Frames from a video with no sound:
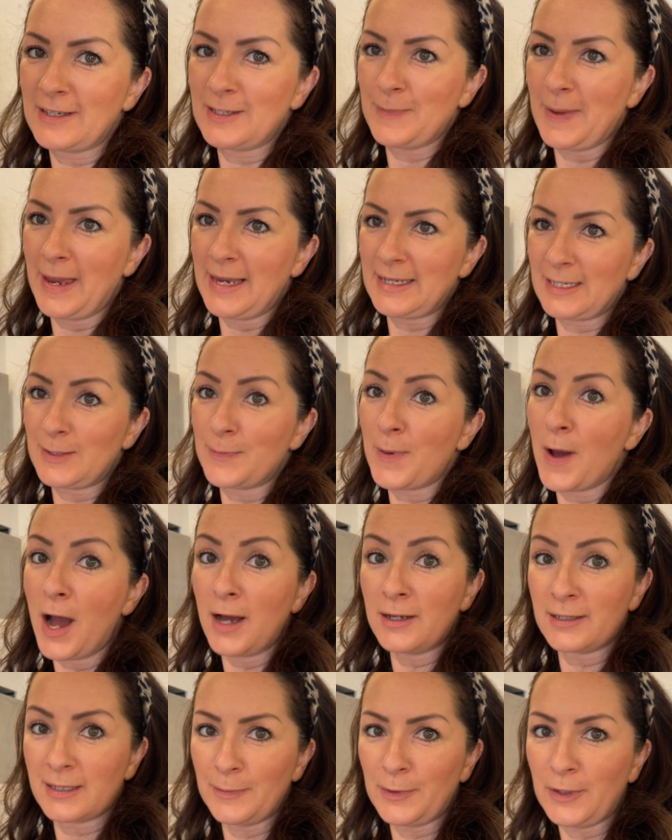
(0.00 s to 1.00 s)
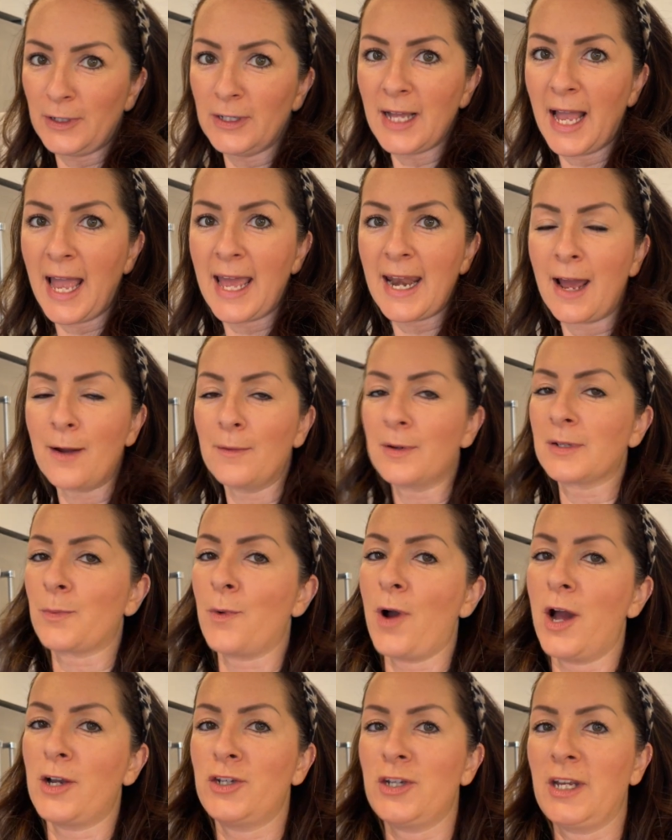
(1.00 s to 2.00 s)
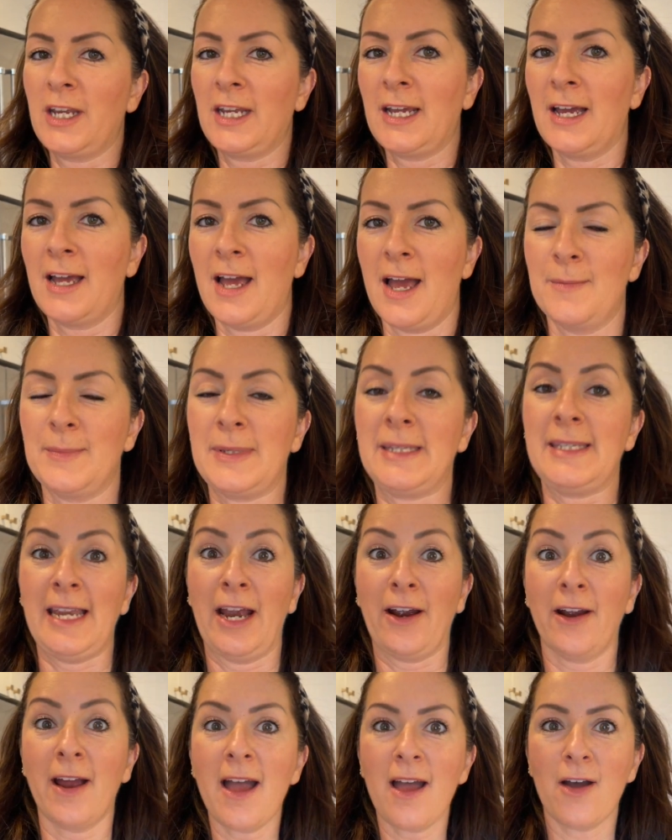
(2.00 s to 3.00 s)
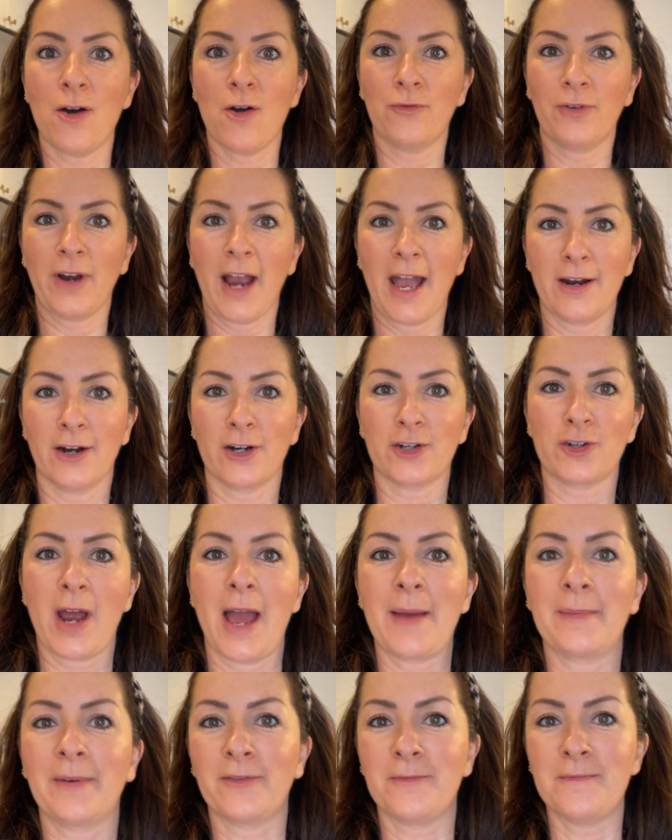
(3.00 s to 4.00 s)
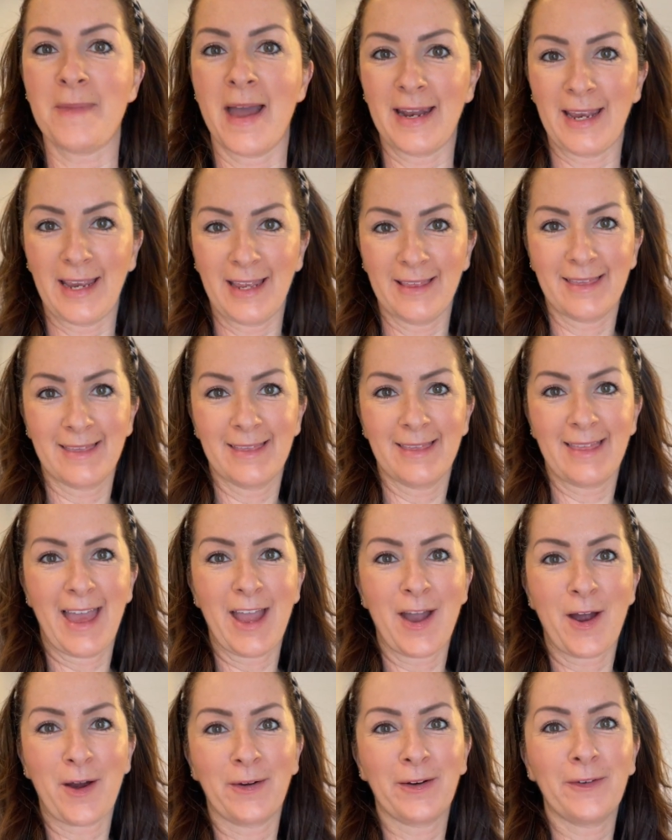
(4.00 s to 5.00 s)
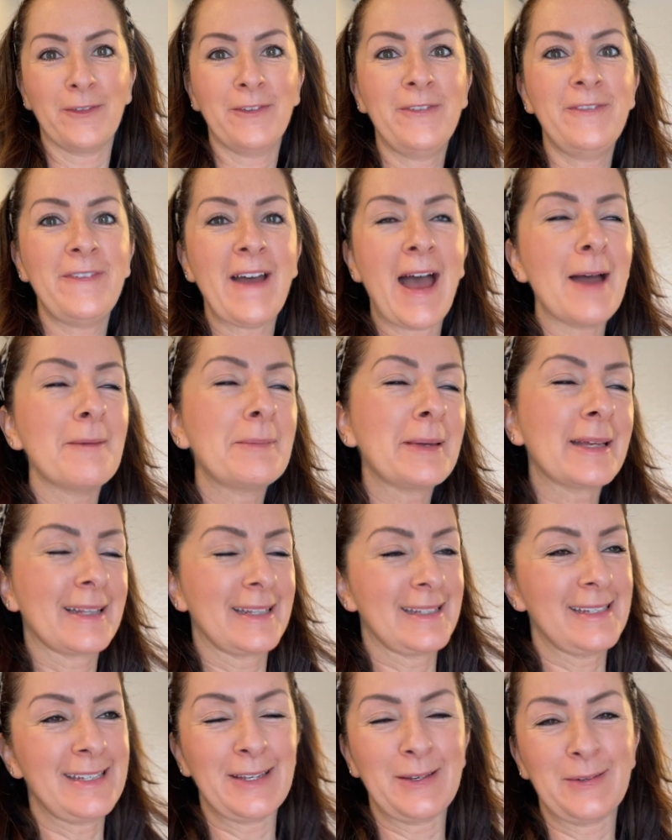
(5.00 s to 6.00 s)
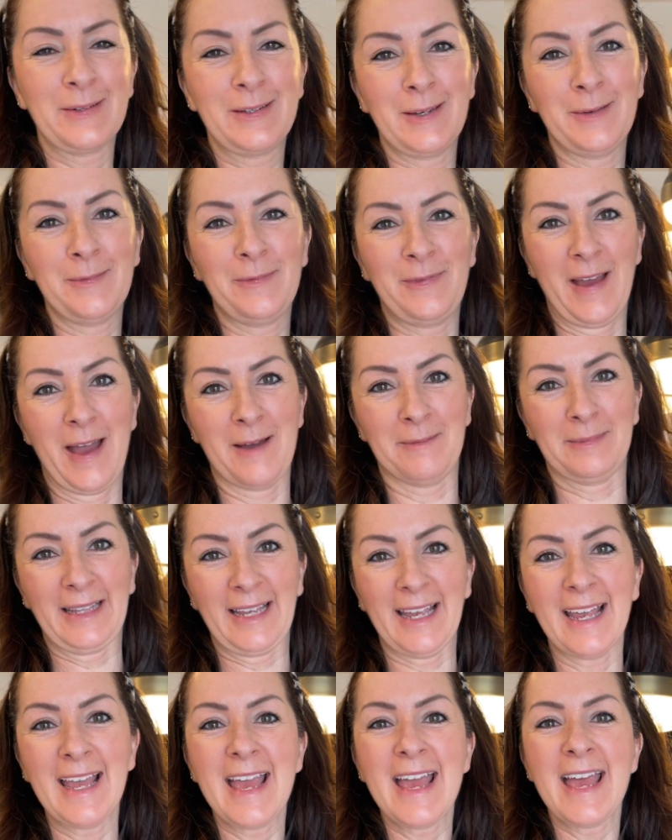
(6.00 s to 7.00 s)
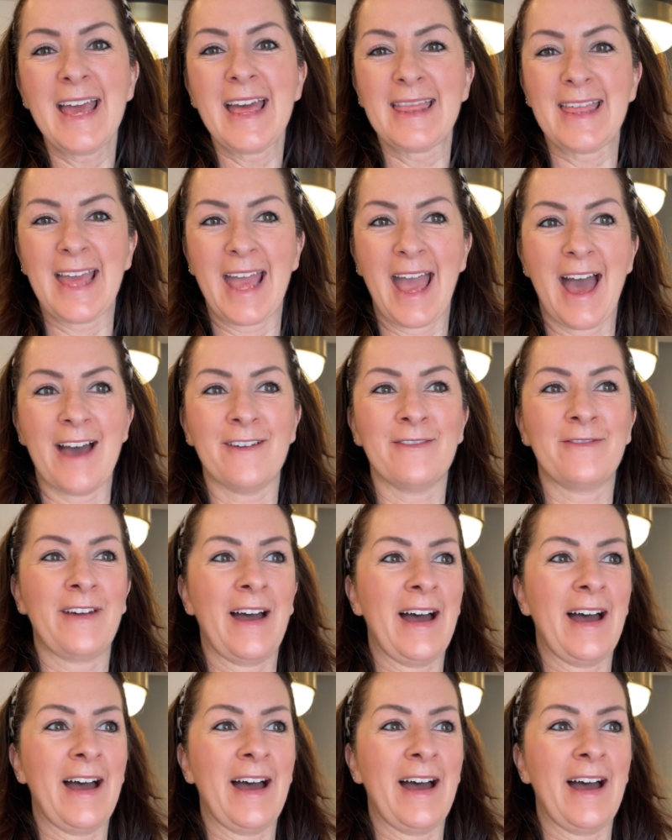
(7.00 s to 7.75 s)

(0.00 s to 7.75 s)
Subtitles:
space as possible. And I was watching Sarah over at Our Tribe of Many. They are a fabulous YouTube family. They have,